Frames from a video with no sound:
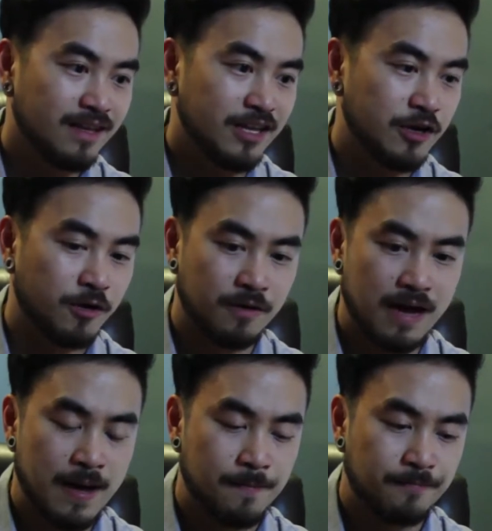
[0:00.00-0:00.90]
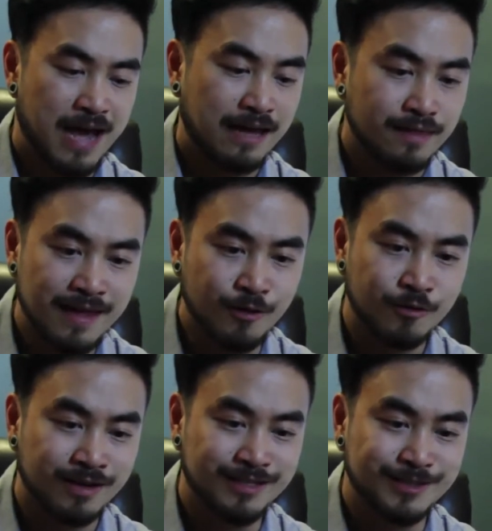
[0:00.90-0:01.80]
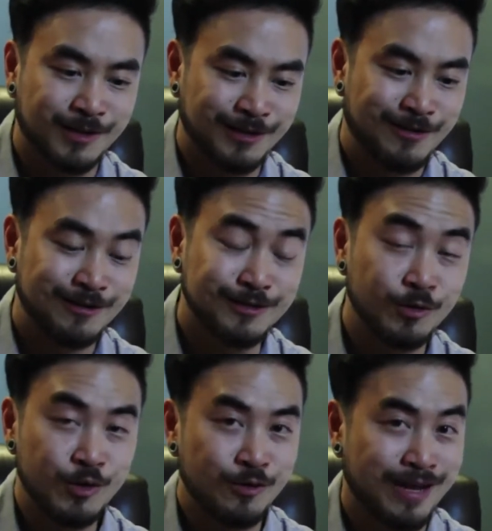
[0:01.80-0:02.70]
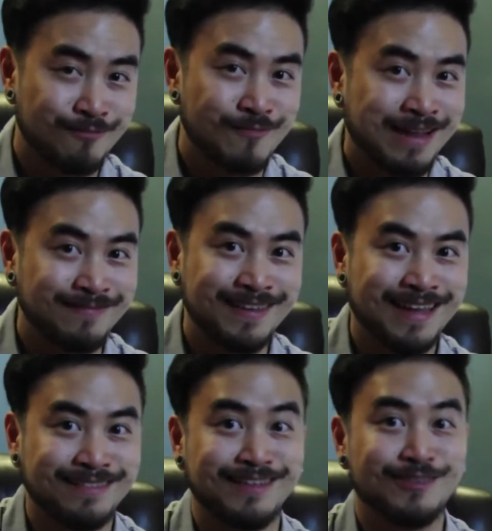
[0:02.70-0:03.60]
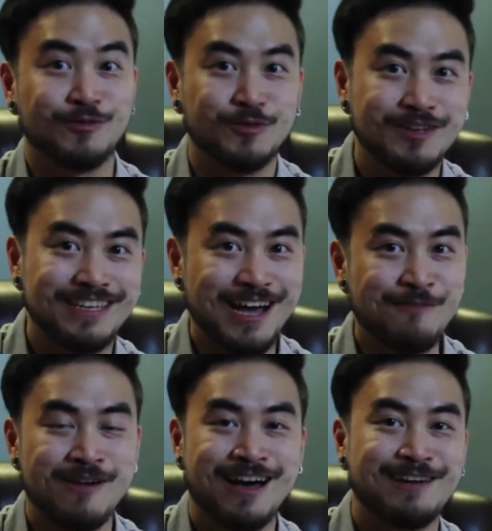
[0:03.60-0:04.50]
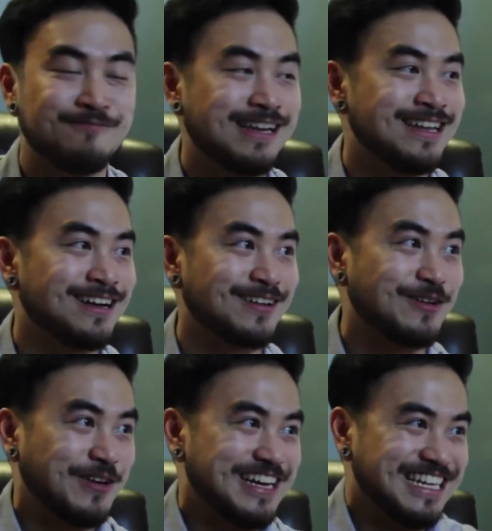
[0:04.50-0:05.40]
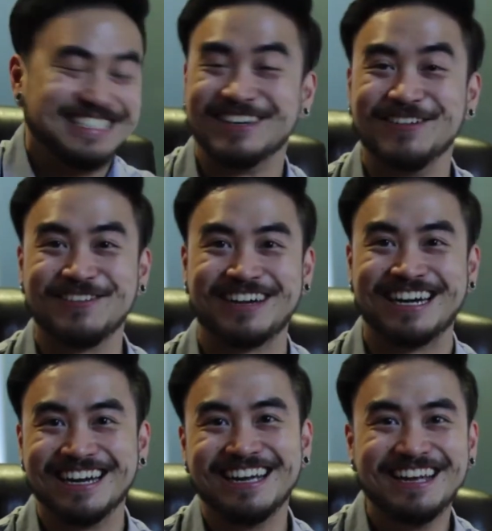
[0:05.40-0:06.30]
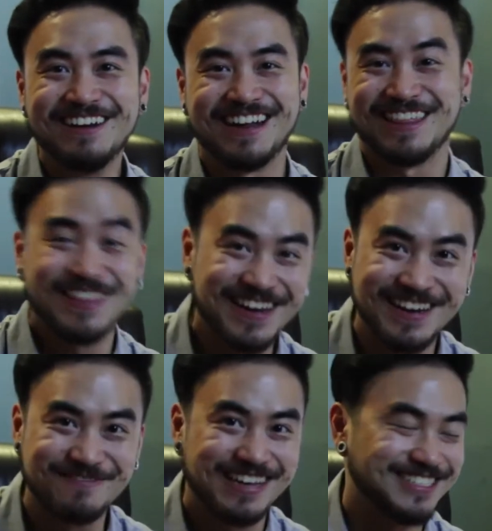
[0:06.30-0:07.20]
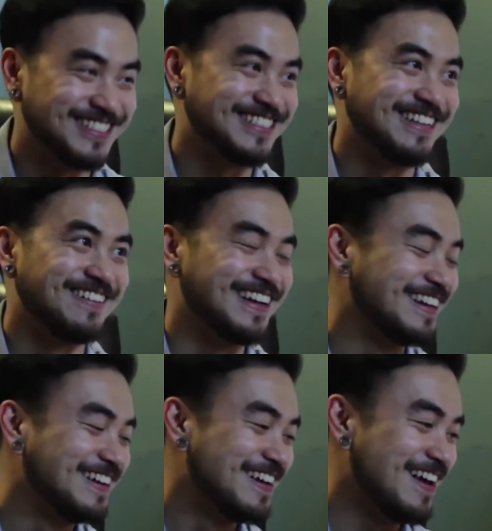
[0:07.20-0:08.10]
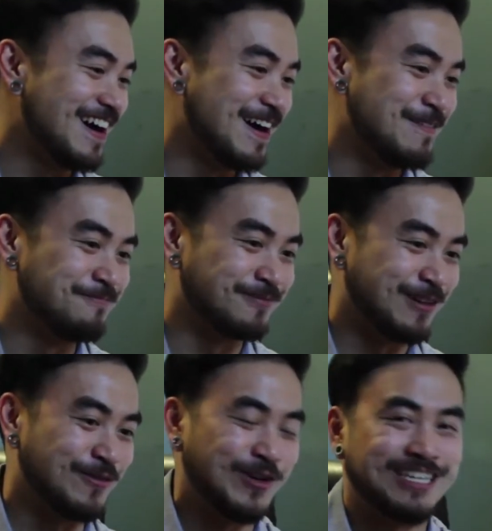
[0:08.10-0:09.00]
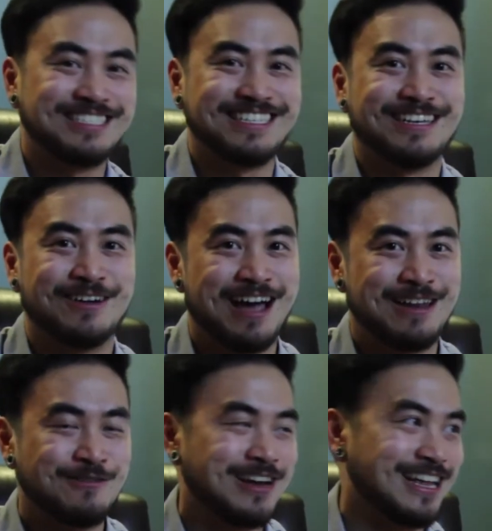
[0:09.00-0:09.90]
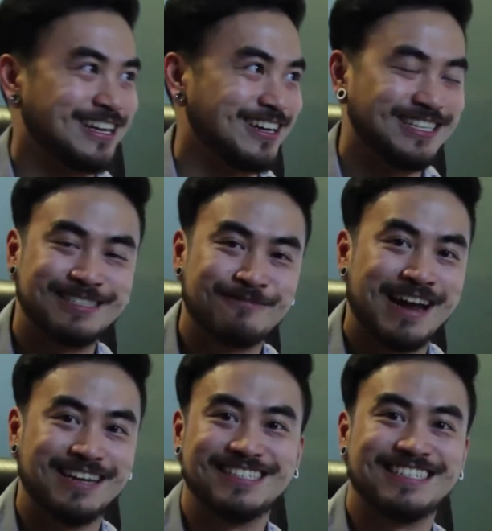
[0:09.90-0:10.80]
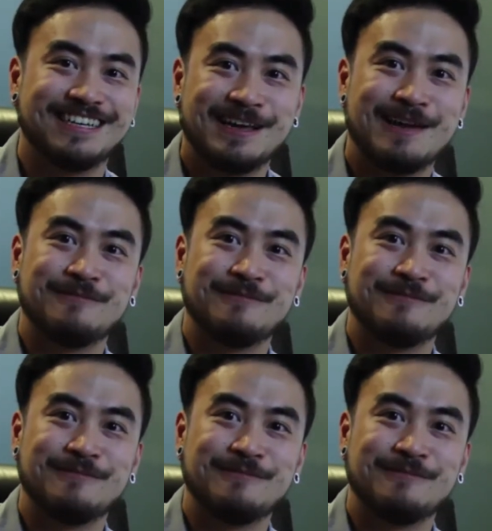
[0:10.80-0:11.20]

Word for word: you know, um, I think kung nag-start ako ng studio in 1992, hindi ako makakabili ng recording software. 300 pesos, di ba? Um, of course, you know, I don't want to encourage piracy. I